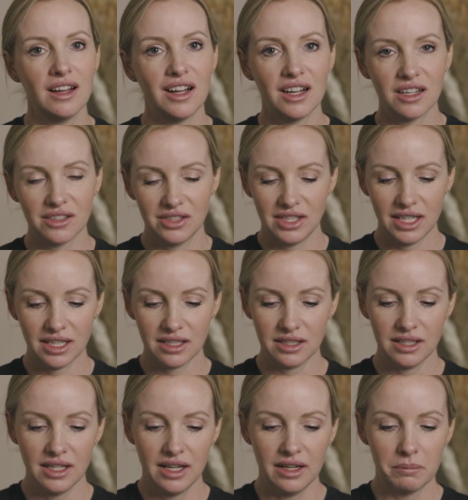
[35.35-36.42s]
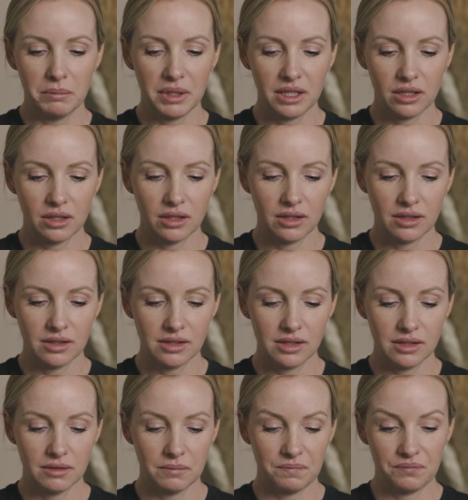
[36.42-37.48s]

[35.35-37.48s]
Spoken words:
R6 because,